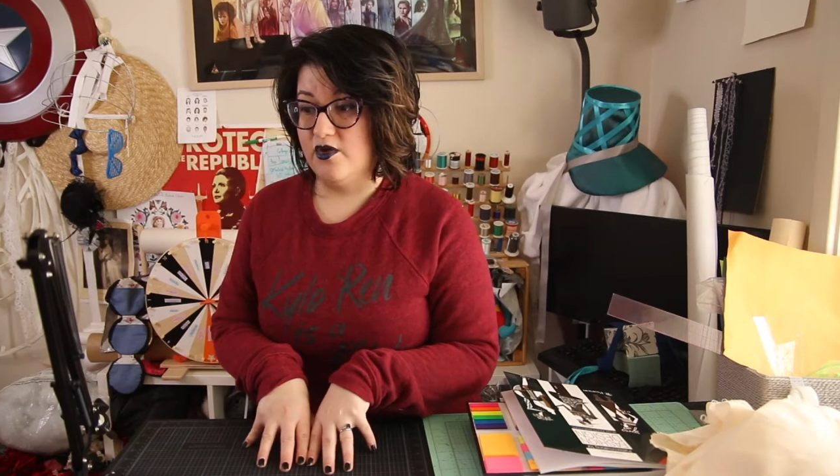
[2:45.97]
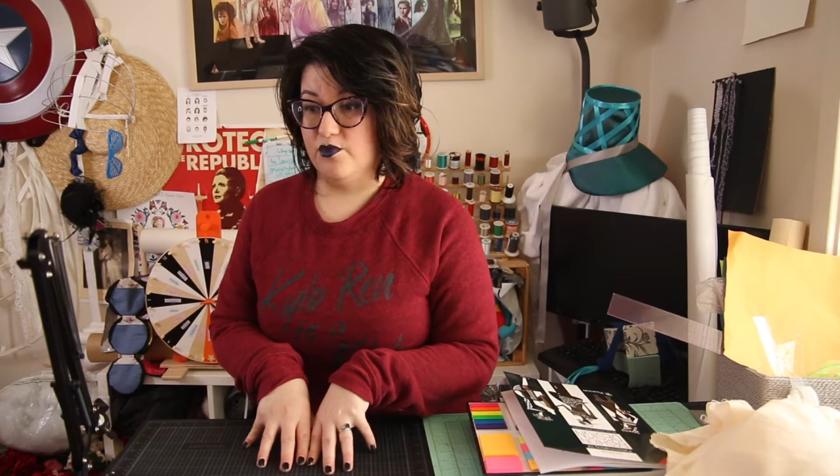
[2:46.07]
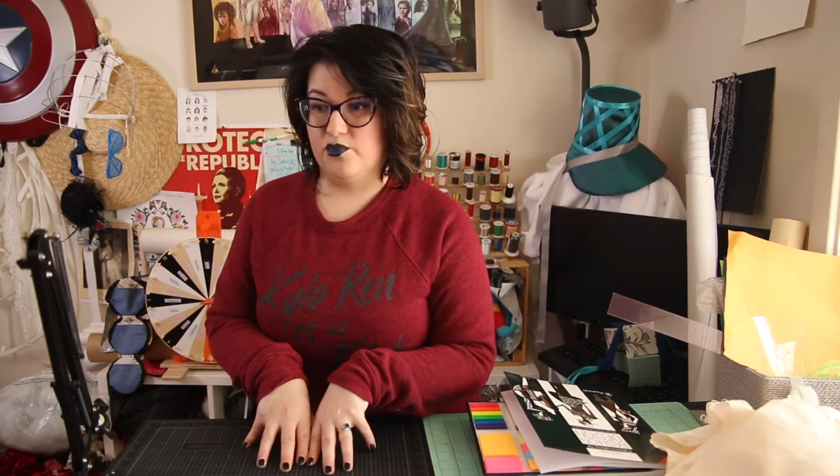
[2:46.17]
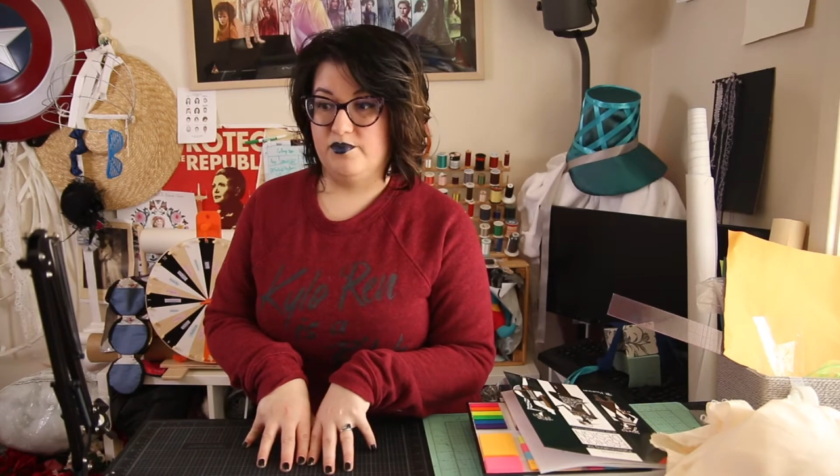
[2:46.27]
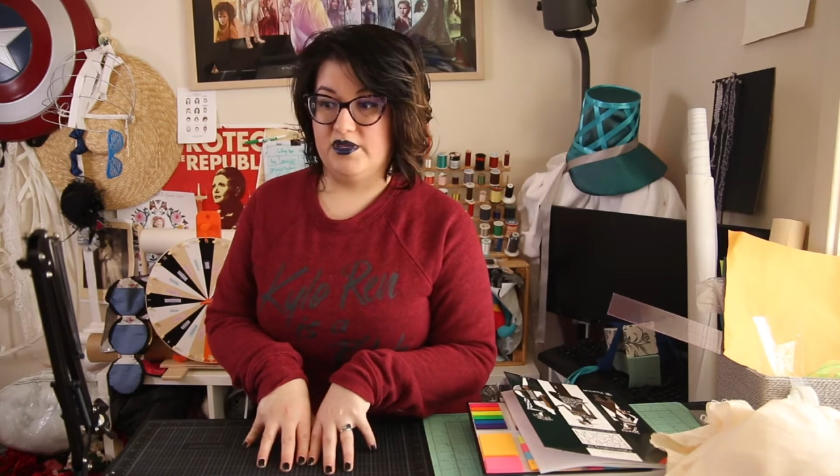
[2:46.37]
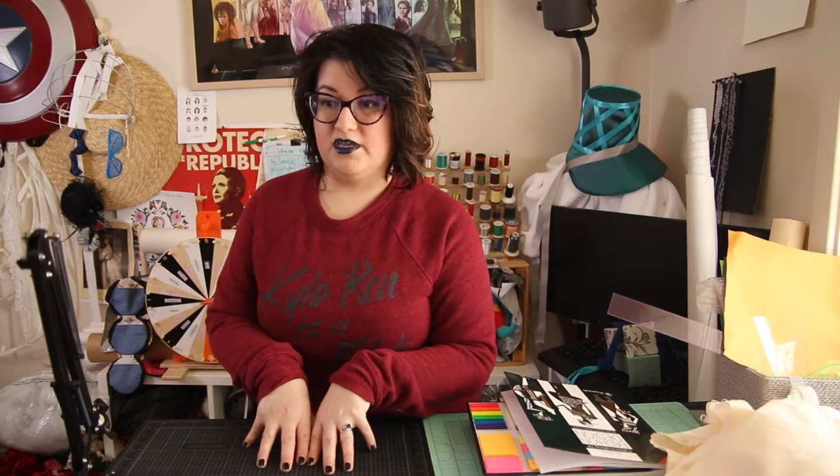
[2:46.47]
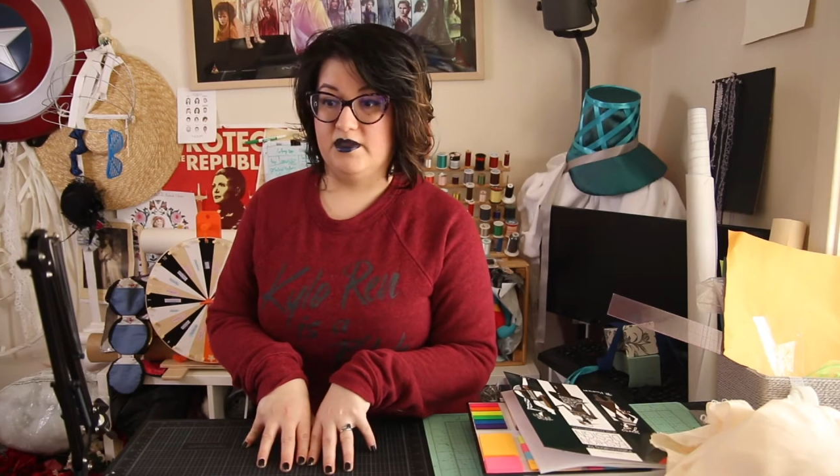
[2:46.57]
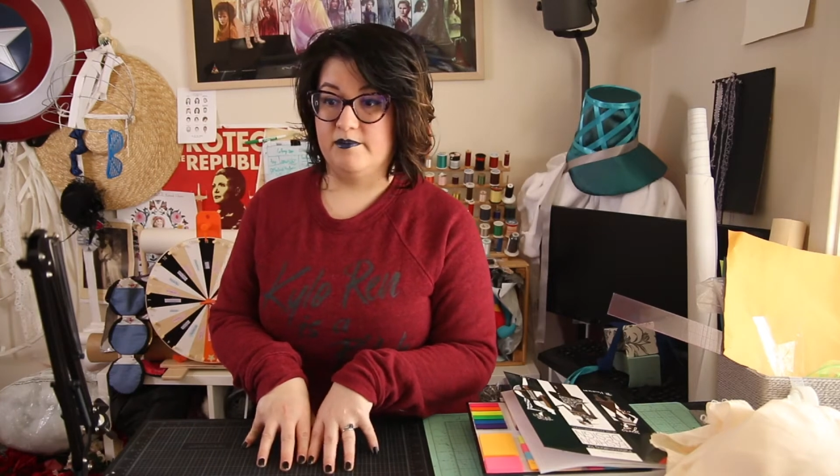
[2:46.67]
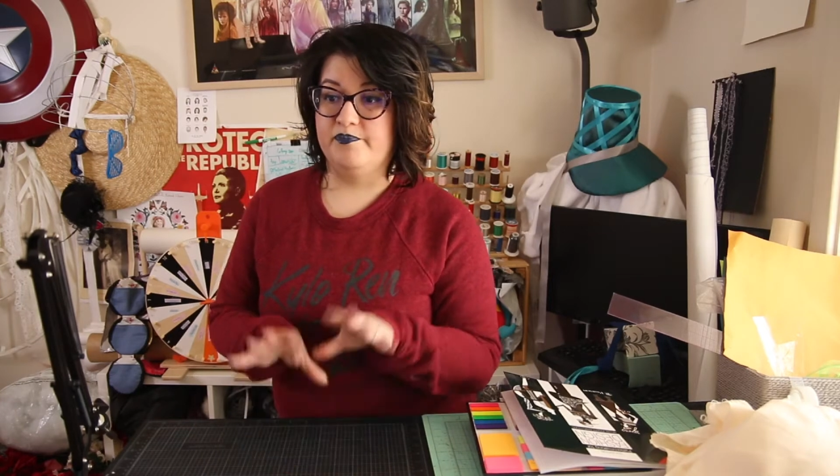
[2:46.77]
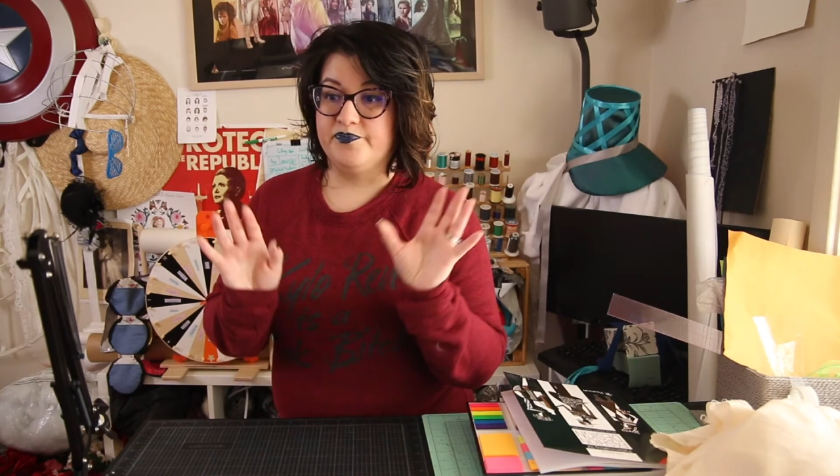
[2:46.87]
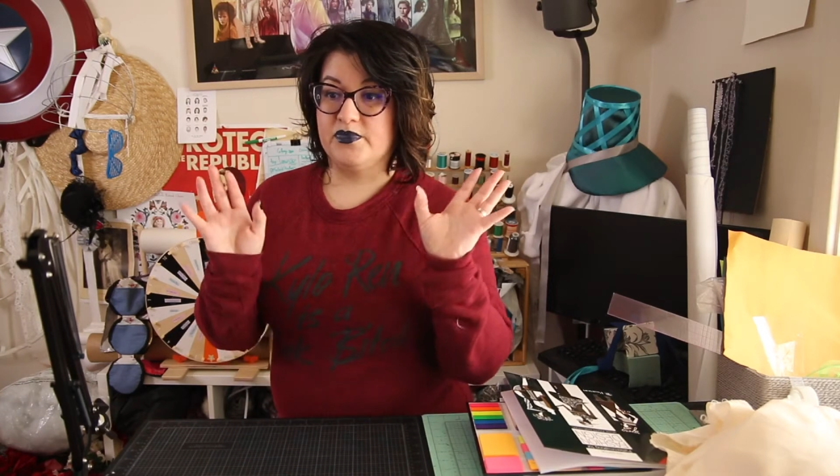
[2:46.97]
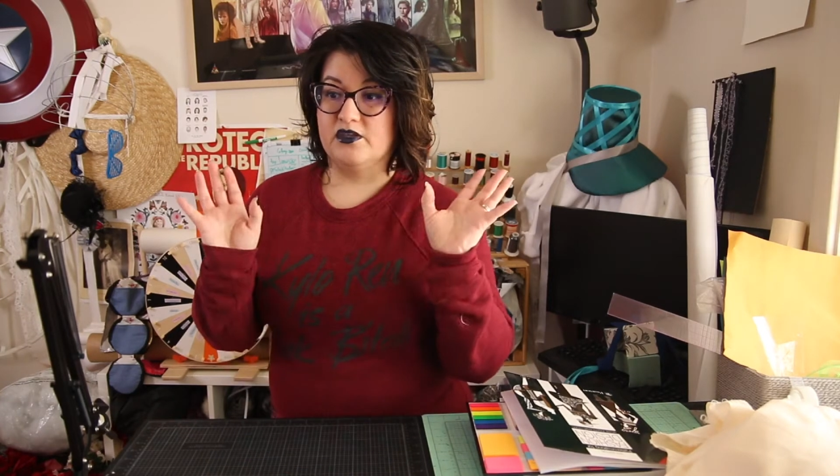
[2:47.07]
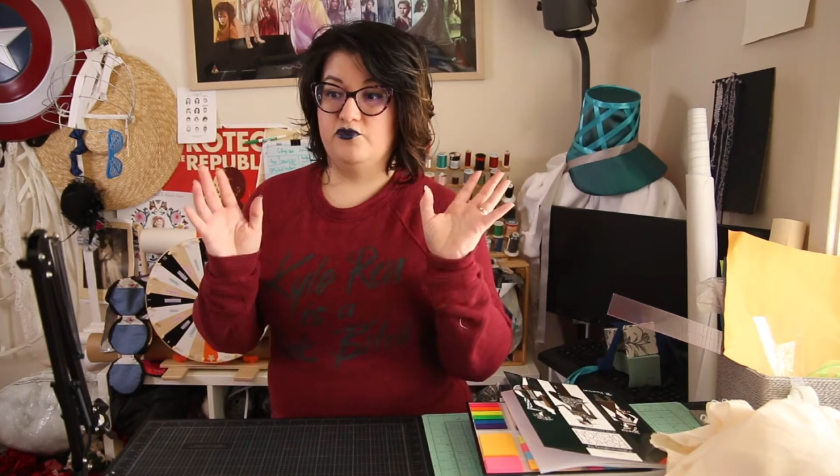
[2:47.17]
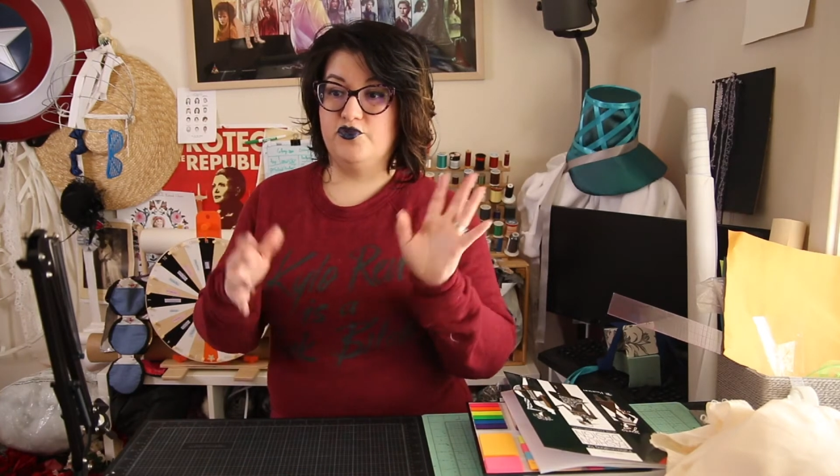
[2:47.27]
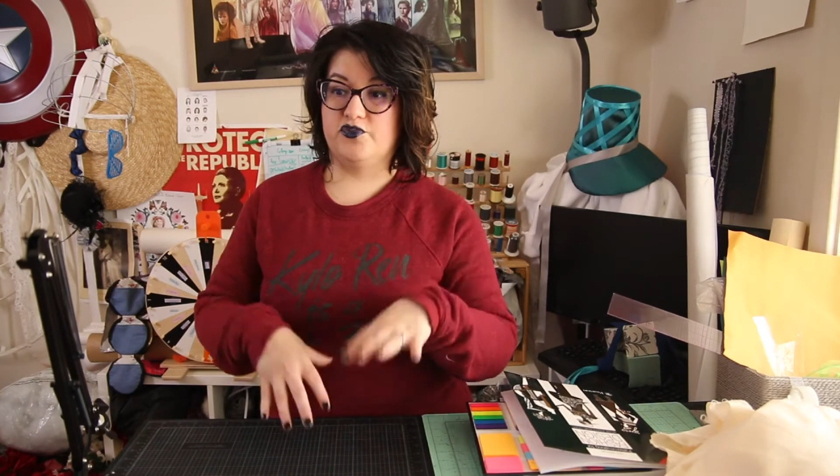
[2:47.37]
will be
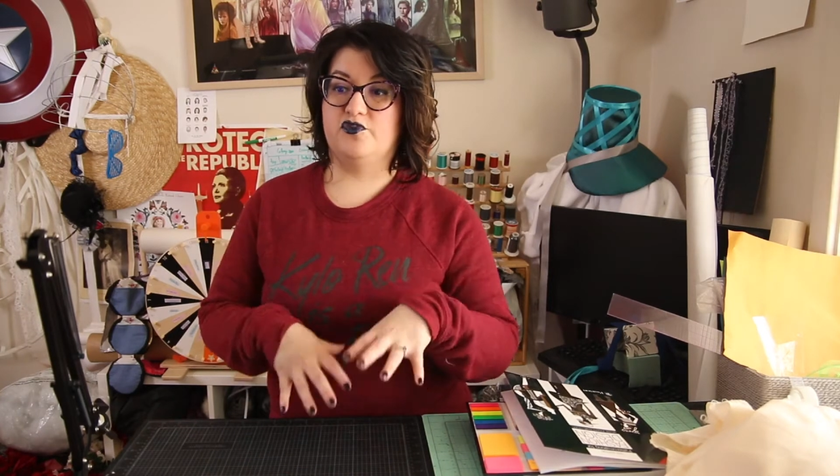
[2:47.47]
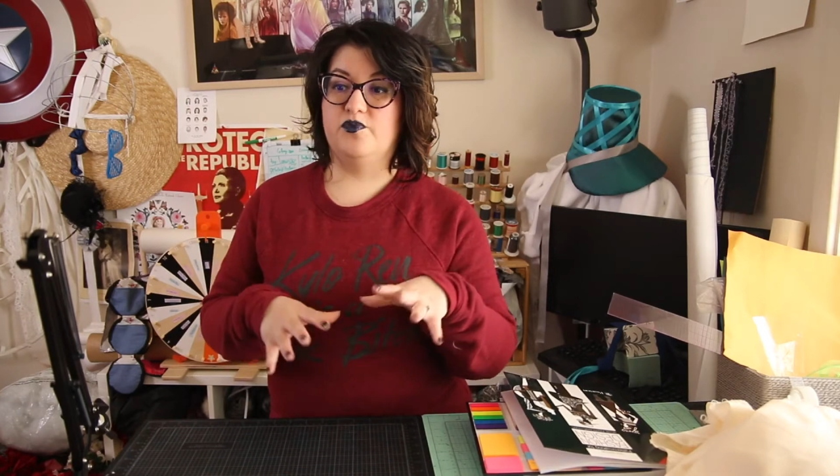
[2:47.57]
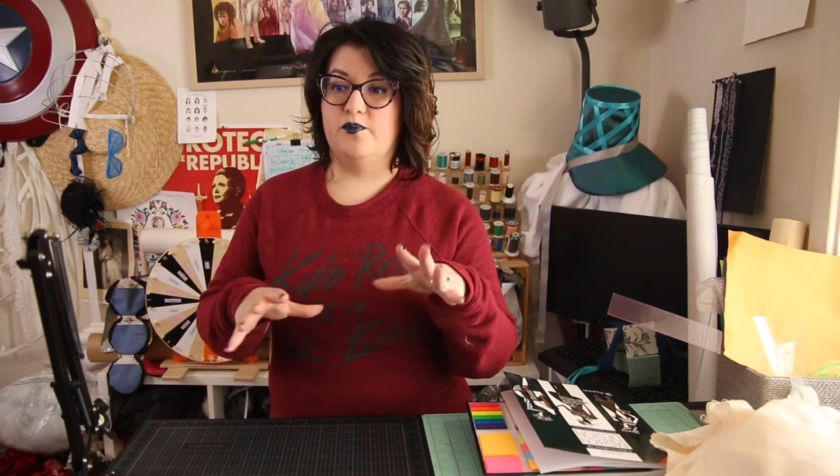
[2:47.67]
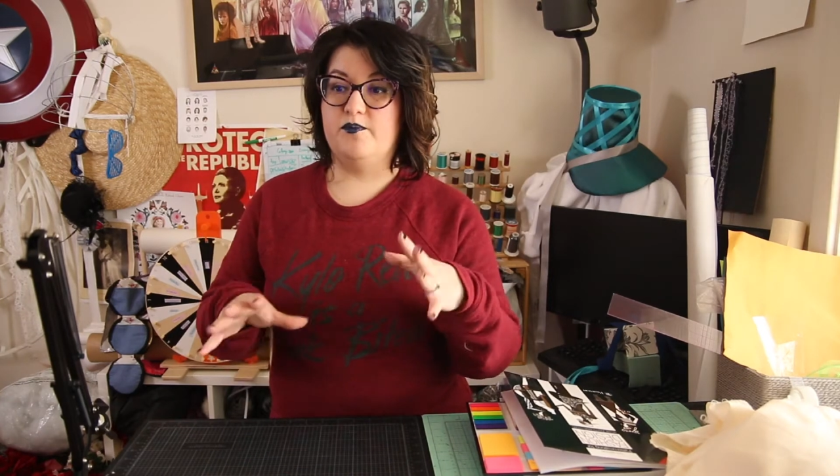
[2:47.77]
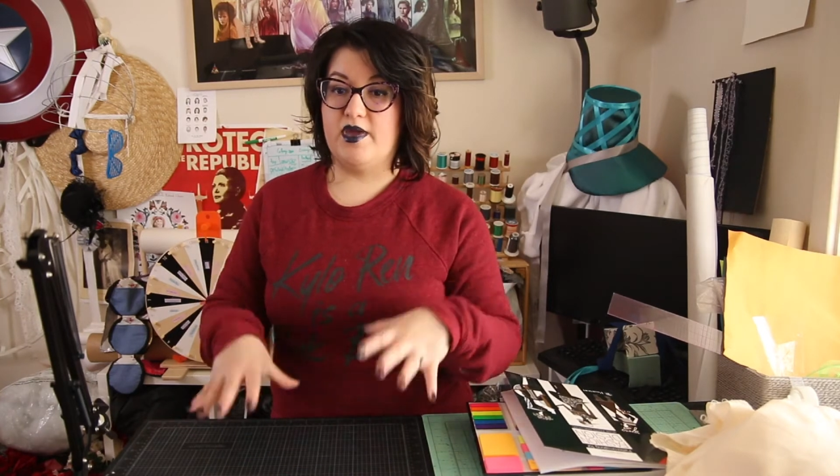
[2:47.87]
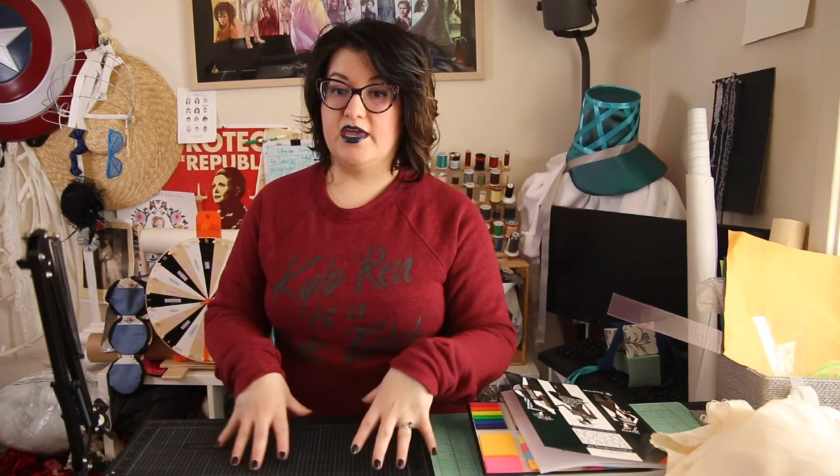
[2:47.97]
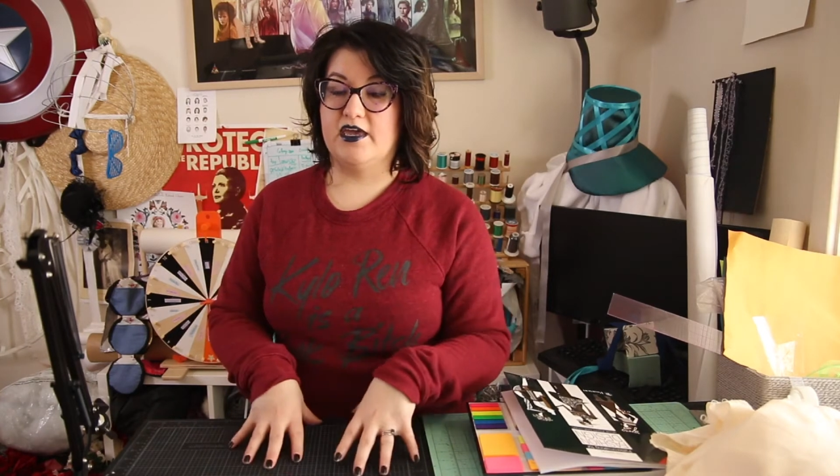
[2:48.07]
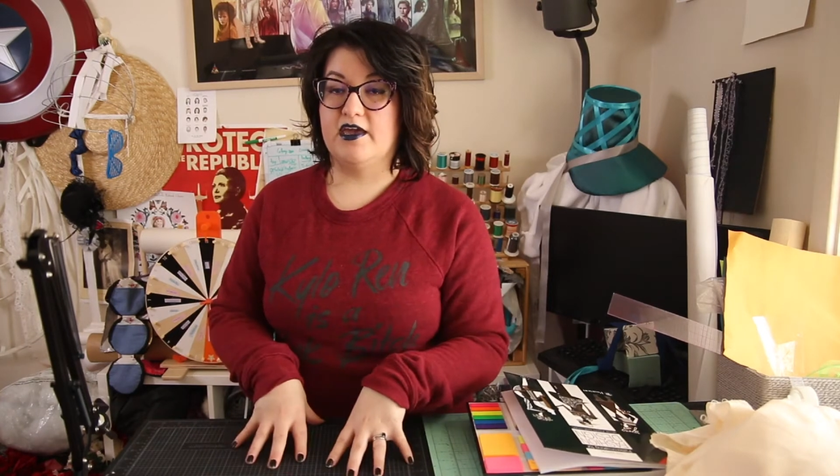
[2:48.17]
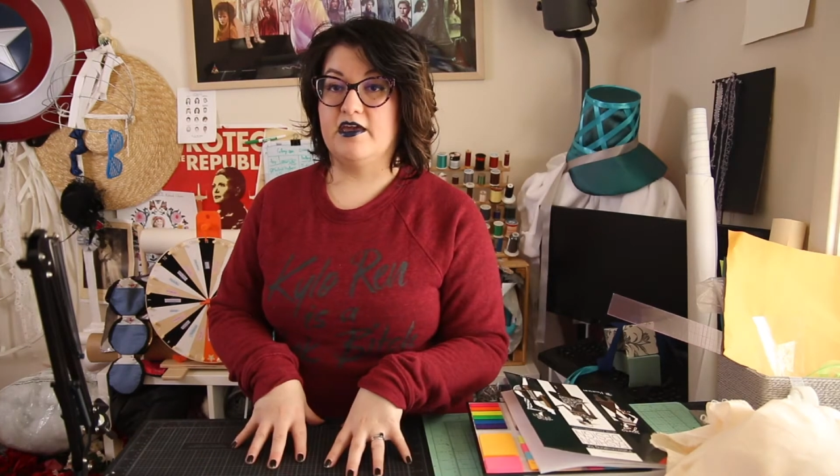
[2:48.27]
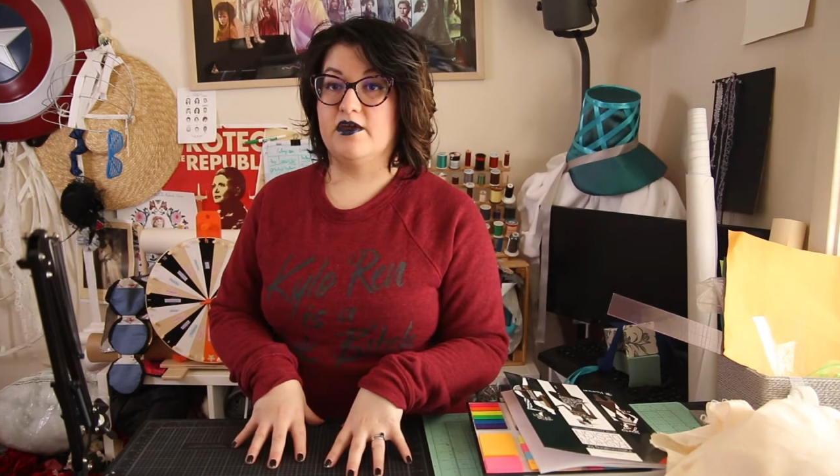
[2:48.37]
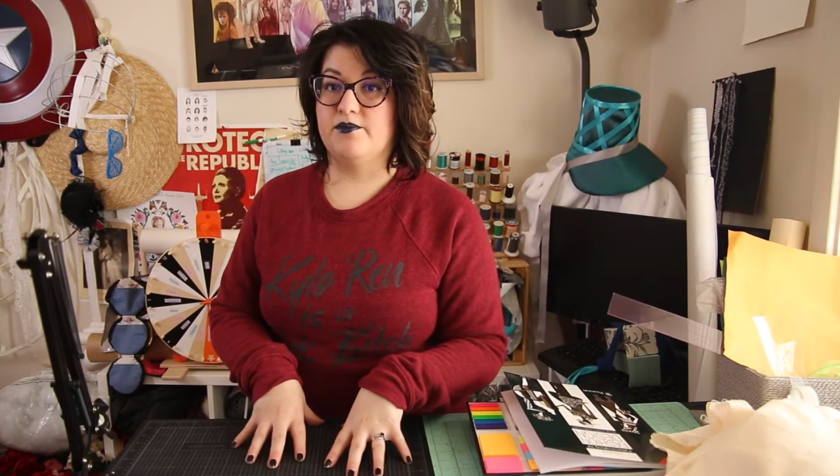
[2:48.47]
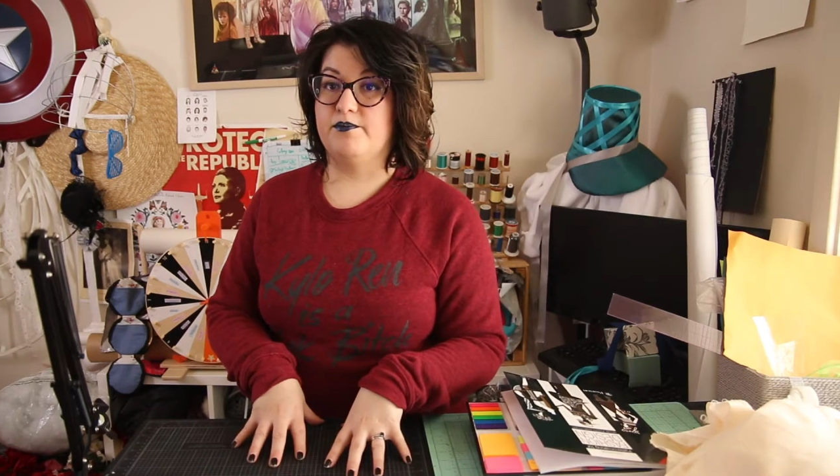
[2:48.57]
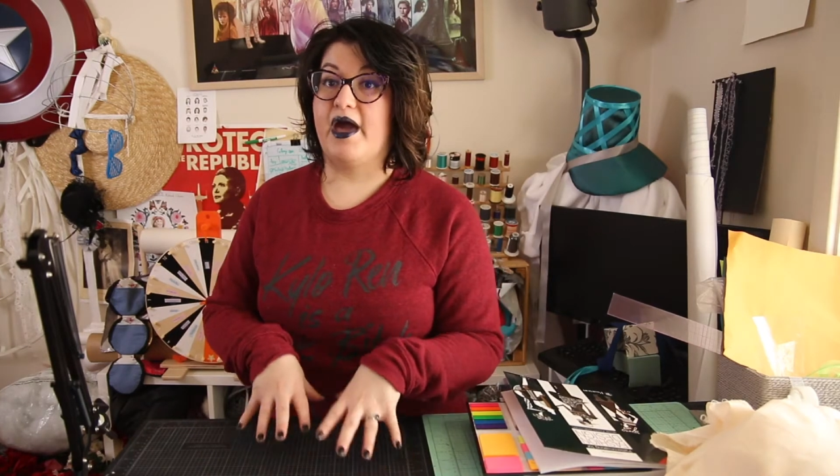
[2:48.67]
just making